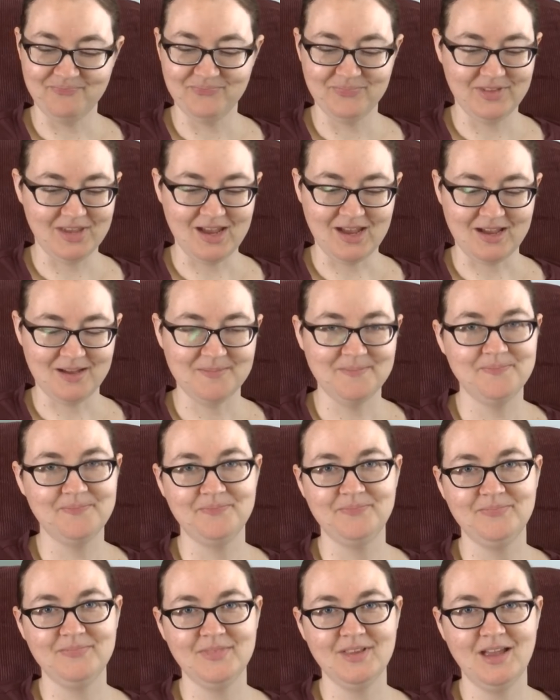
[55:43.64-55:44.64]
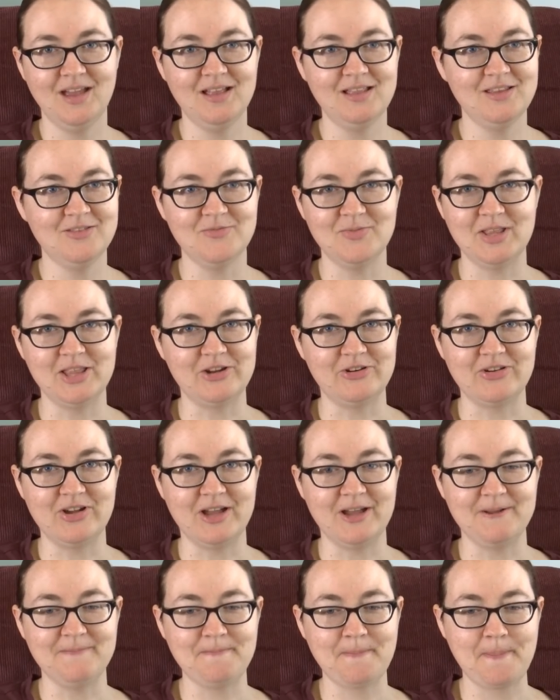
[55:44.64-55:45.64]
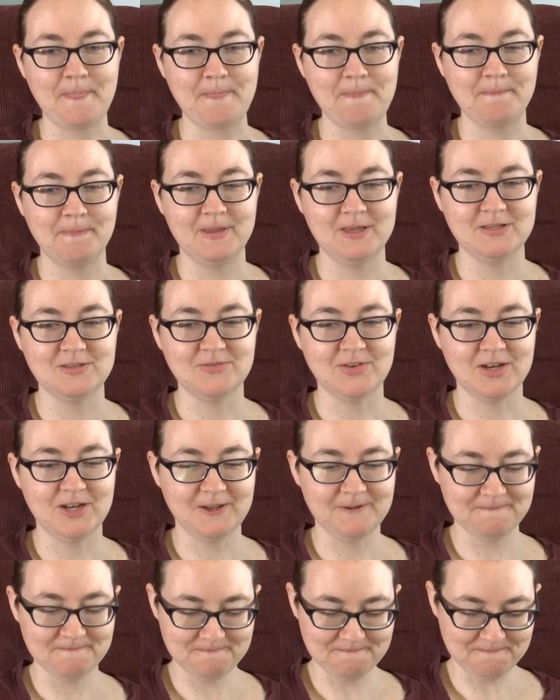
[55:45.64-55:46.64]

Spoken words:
Yeah, I love my little guy. He's funny.